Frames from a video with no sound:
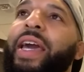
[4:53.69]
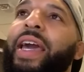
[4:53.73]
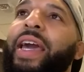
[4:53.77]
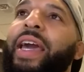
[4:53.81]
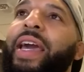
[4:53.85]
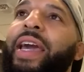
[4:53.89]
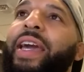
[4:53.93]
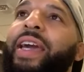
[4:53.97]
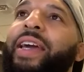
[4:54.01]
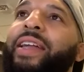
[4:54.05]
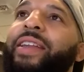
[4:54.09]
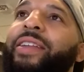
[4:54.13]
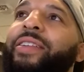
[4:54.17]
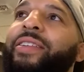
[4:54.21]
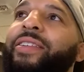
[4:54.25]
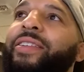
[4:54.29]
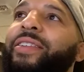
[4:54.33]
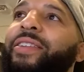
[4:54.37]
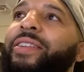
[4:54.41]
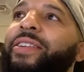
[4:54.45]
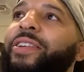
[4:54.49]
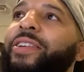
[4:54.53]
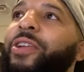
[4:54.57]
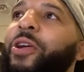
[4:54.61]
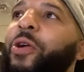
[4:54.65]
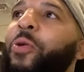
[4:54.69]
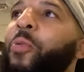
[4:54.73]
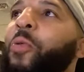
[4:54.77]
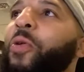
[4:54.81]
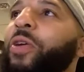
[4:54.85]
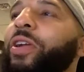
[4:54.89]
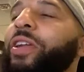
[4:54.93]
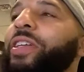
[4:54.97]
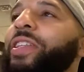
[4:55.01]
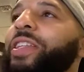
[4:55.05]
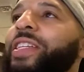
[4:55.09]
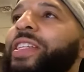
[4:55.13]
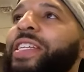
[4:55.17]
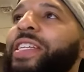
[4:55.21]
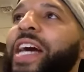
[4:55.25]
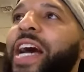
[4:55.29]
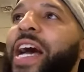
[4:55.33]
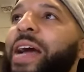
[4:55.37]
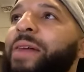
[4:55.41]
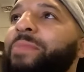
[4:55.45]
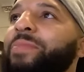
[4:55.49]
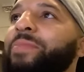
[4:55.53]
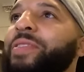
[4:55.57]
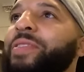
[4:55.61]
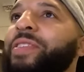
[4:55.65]
And, you know, one of the
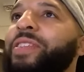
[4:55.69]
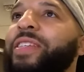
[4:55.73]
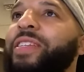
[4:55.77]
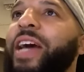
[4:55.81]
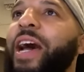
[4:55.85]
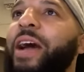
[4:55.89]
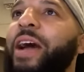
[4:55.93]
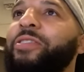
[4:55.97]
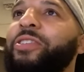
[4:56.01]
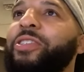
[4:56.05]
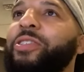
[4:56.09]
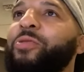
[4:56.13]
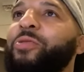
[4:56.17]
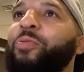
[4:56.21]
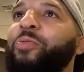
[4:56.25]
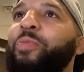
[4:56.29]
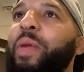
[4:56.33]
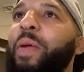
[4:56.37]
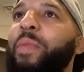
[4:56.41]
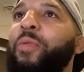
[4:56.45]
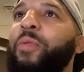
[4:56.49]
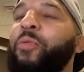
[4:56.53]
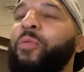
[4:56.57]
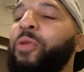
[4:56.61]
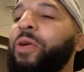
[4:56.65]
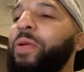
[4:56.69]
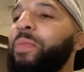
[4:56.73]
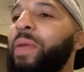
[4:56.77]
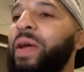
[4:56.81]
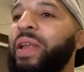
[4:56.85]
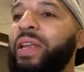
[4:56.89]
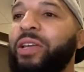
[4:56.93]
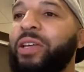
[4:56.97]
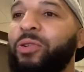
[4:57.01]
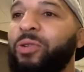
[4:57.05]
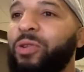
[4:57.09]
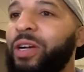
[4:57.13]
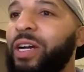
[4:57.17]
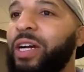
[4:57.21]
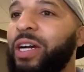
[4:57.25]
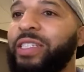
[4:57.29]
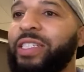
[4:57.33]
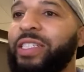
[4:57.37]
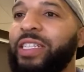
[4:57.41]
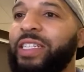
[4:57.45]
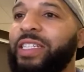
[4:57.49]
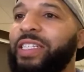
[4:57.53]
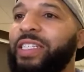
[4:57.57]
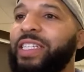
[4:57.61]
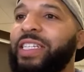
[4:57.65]
times, I just remember one of my little
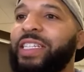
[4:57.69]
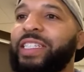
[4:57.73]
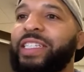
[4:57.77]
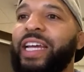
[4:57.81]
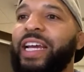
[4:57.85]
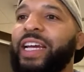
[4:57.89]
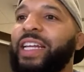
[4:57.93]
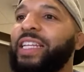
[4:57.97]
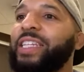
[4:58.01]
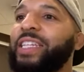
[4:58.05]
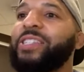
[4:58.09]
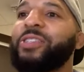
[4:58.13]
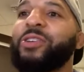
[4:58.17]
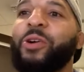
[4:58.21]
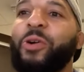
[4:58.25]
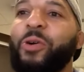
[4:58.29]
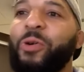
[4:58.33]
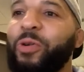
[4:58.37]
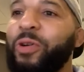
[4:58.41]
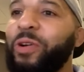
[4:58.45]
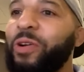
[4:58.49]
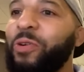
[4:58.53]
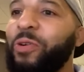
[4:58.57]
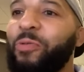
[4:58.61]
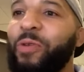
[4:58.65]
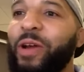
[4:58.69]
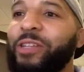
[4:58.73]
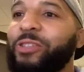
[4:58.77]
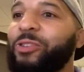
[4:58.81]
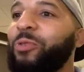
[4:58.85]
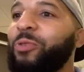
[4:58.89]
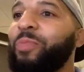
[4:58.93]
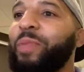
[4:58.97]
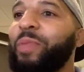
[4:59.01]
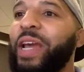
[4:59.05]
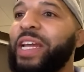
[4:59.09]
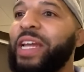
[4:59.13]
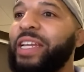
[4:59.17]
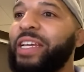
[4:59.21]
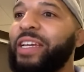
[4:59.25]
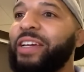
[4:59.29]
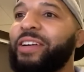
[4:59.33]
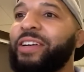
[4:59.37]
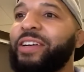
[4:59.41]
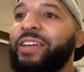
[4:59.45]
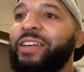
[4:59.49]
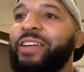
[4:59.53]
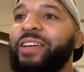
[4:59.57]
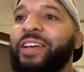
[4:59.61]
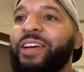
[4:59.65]
cousins, he's like, let's go to a
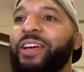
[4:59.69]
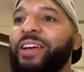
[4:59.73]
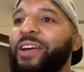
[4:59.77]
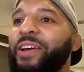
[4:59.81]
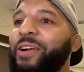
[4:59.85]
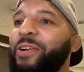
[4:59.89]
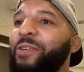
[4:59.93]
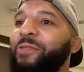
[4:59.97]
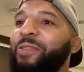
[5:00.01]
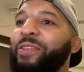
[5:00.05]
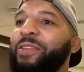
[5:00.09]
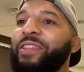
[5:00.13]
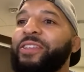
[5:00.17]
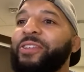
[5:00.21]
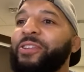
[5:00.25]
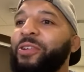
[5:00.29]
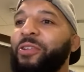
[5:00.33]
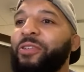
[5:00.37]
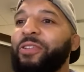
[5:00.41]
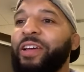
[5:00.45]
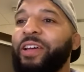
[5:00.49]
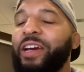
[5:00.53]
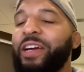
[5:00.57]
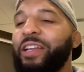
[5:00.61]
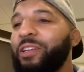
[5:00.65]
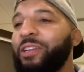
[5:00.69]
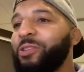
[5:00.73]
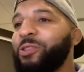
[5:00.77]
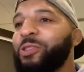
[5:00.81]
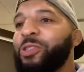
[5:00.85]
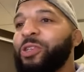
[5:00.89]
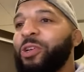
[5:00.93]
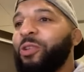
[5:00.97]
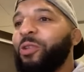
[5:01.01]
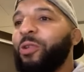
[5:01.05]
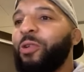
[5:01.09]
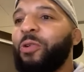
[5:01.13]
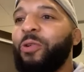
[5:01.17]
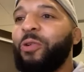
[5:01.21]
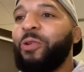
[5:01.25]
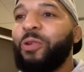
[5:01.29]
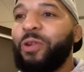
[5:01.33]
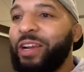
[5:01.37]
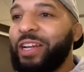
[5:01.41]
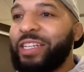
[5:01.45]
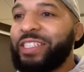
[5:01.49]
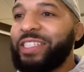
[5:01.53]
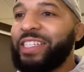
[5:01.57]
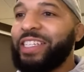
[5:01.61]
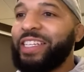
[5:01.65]
WrestleMania. with, you know, the
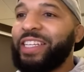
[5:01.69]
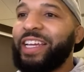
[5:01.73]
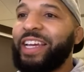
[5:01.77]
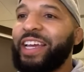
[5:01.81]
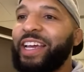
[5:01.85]
luchadores,